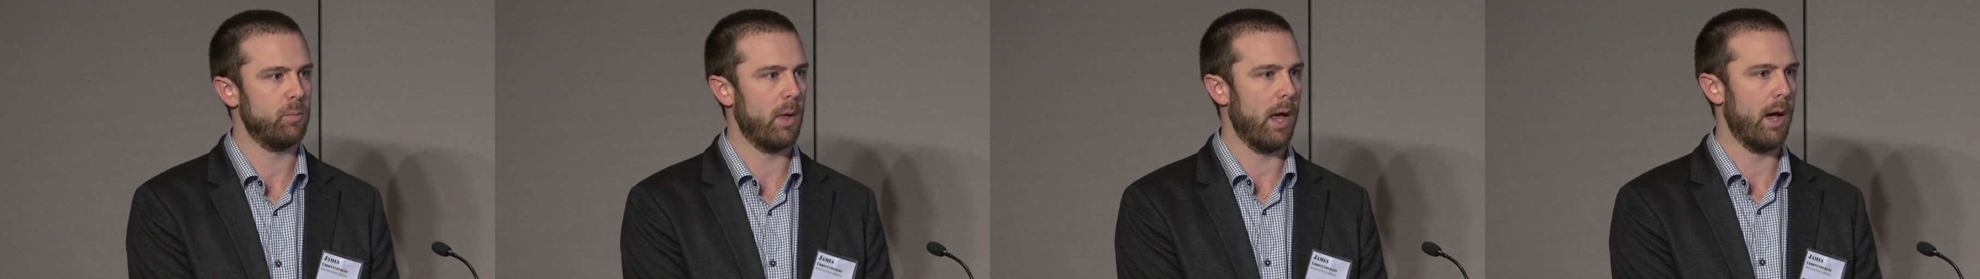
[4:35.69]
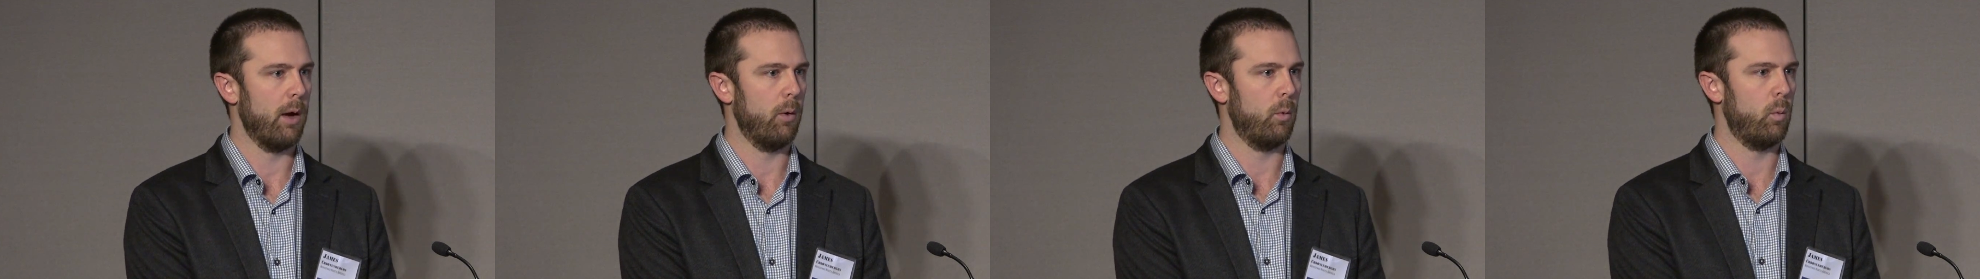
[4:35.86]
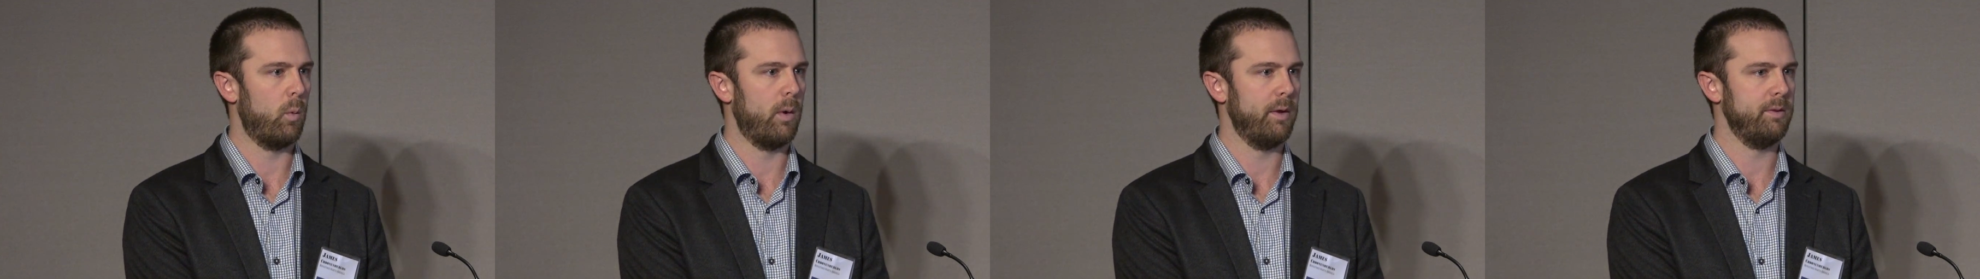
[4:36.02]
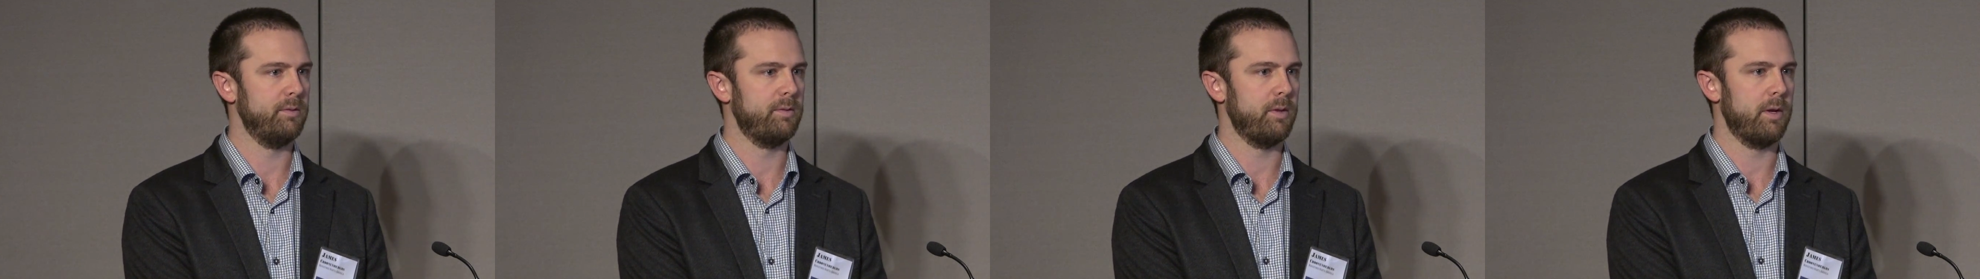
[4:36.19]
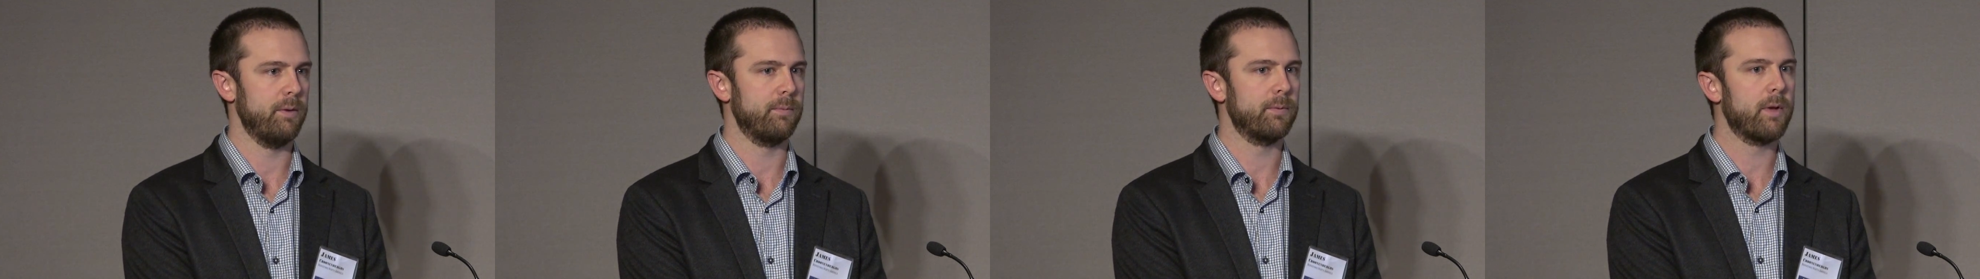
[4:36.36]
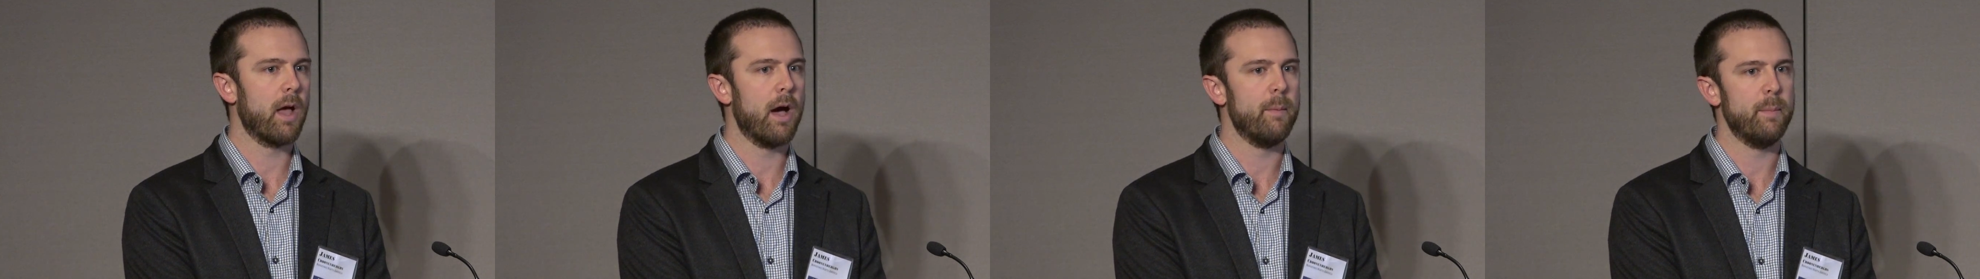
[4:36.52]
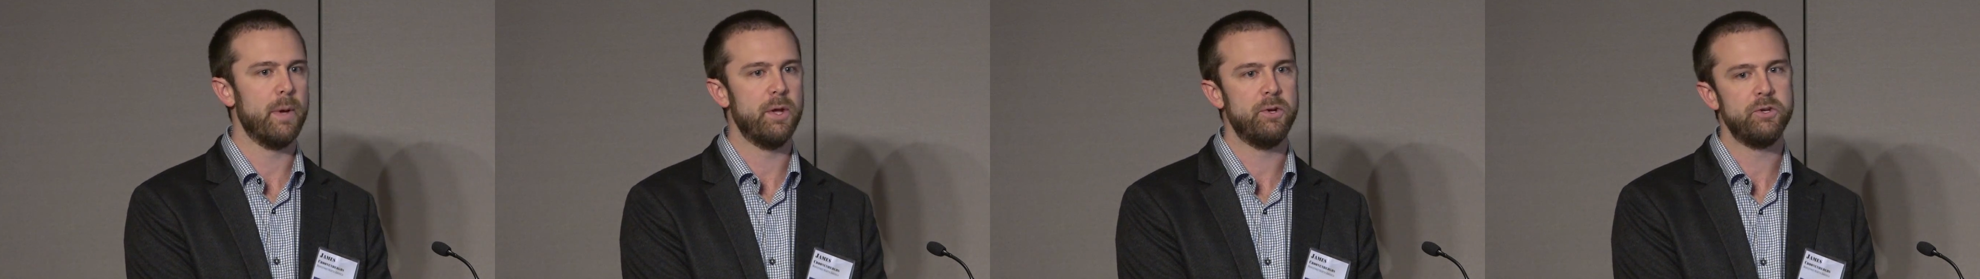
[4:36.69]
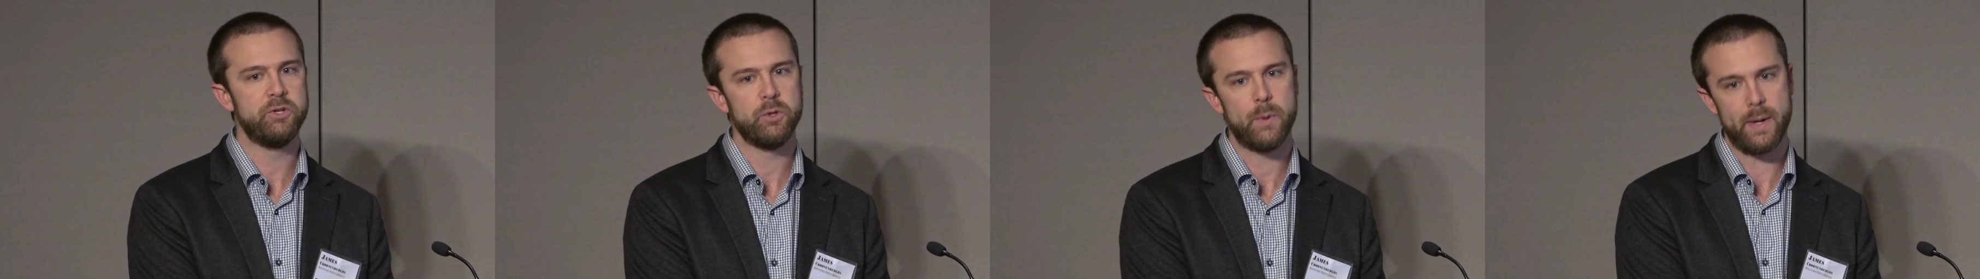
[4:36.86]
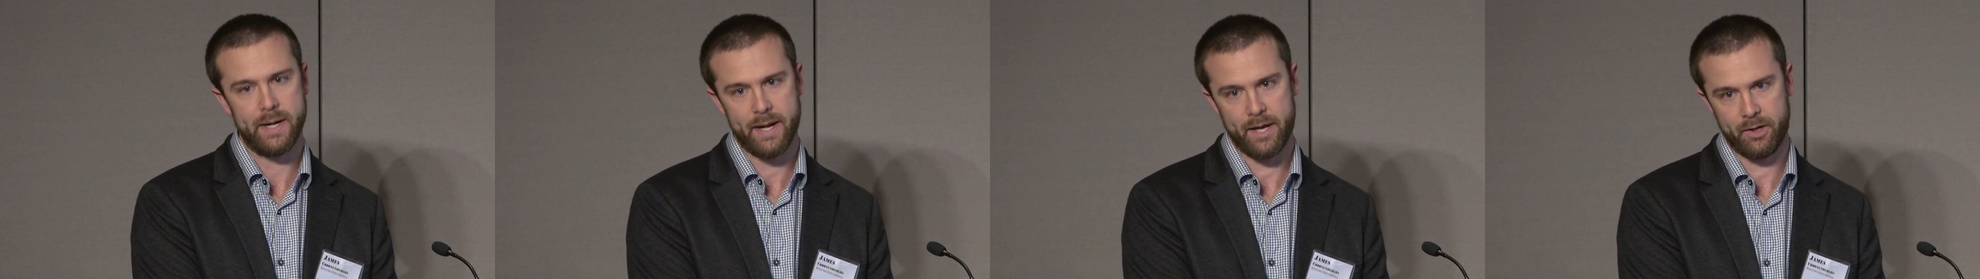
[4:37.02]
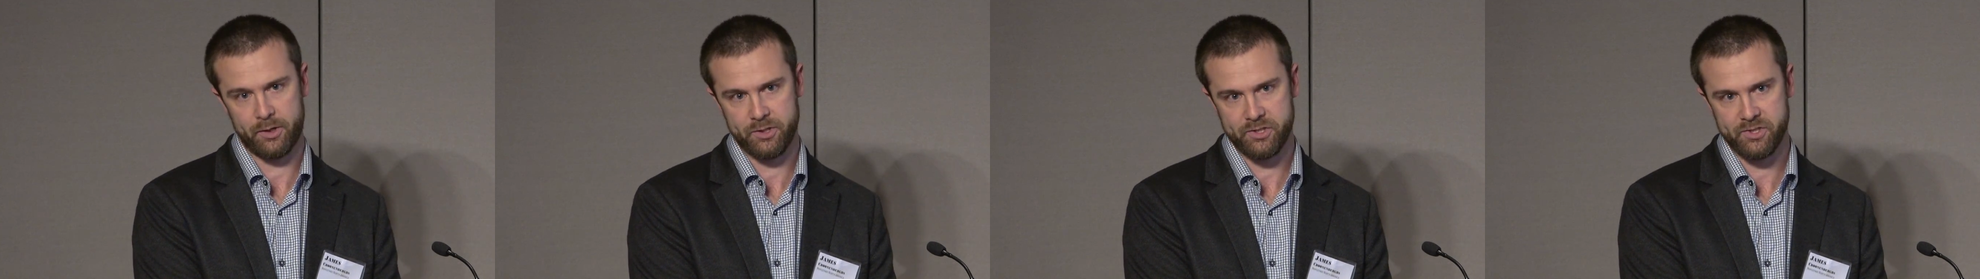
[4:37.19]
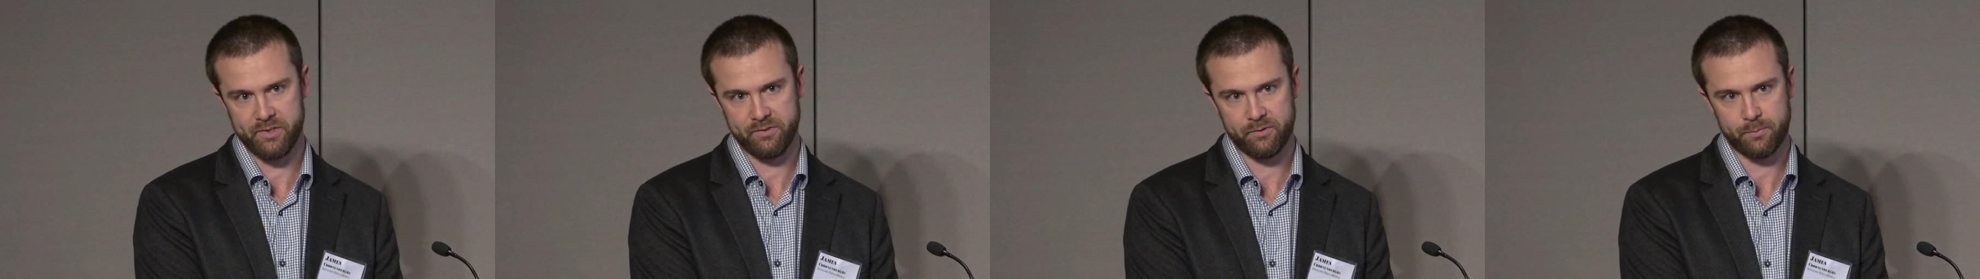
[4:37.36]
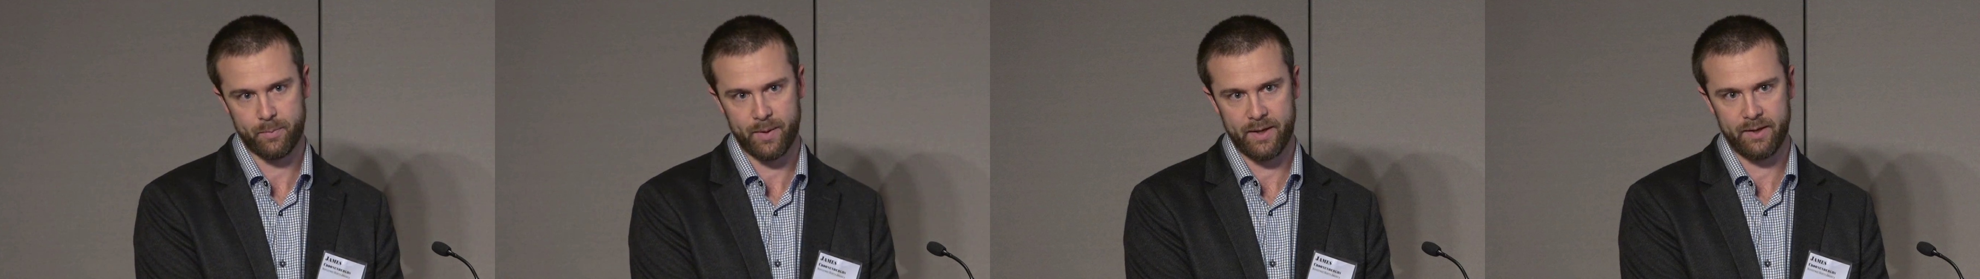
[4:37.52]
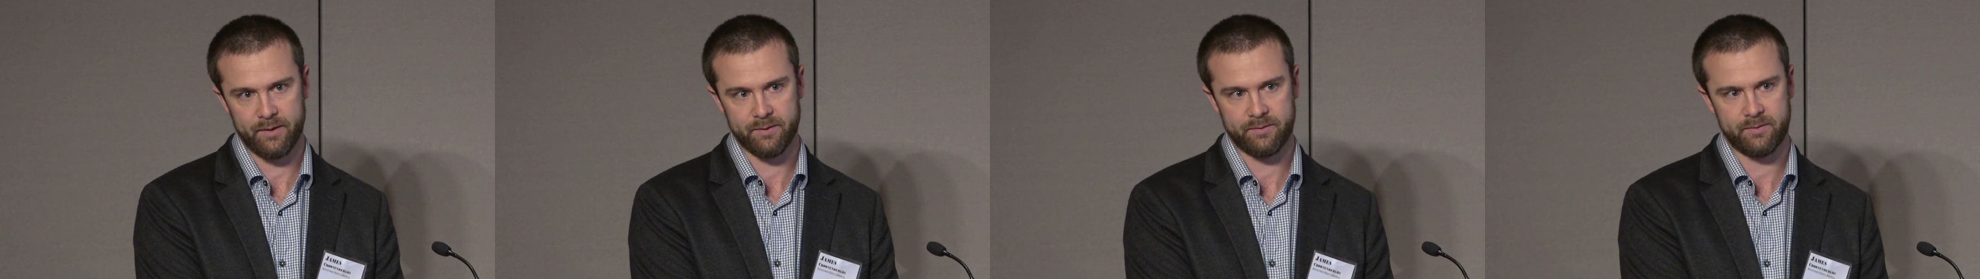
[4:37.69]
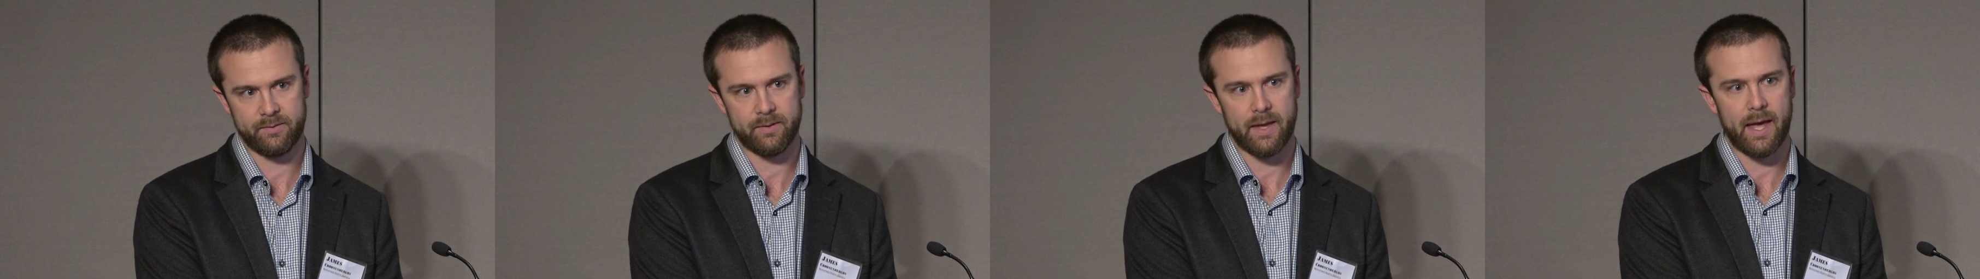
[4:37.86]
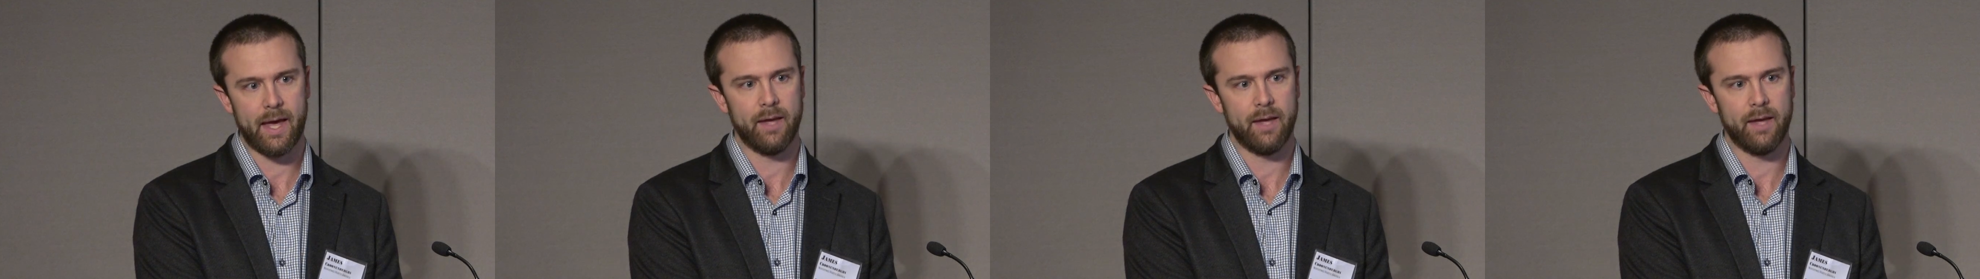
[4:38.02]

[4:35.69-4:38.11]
ones that have come into an energy space